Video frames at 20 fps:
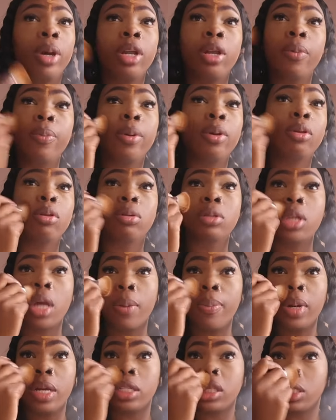we didn't been through
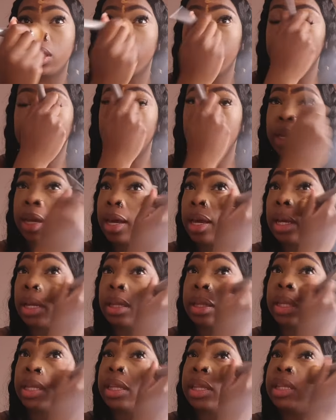so much shit
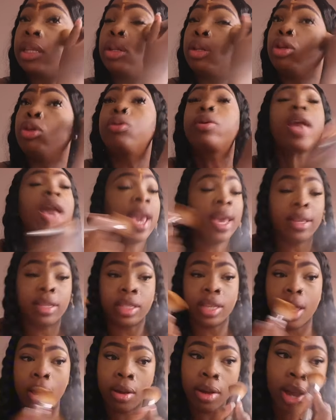that you can't
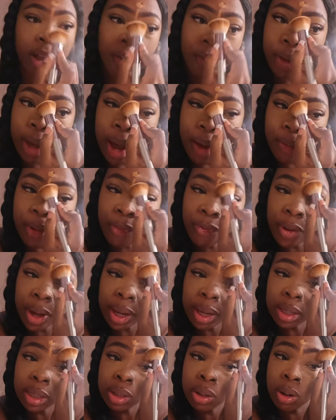tell every, every
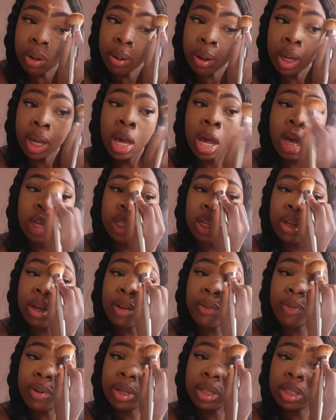fucking story. So
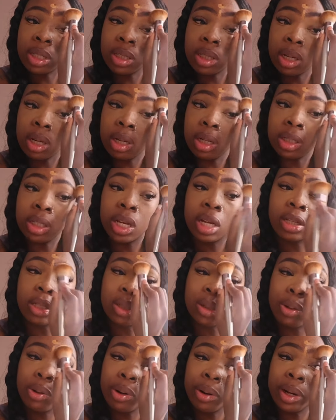then for us tell us that
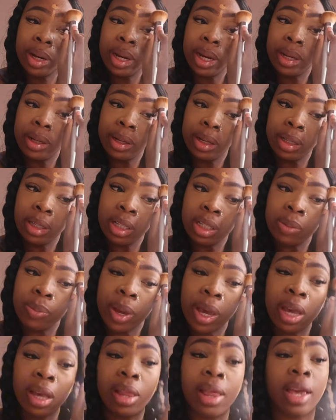story and then just
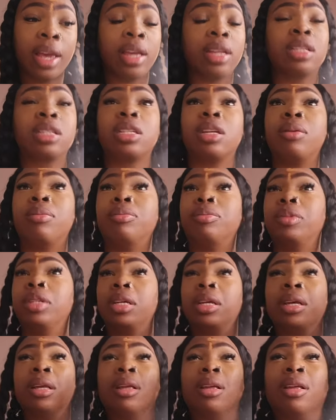make it like it's some.
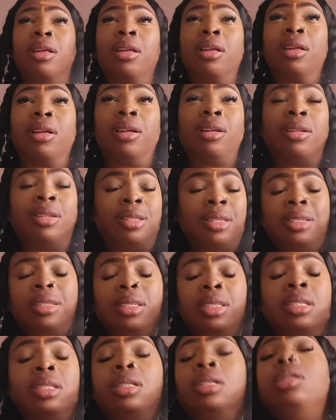
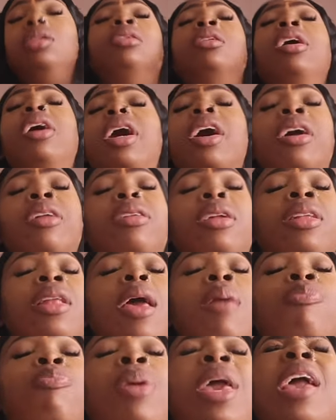Ugh, then that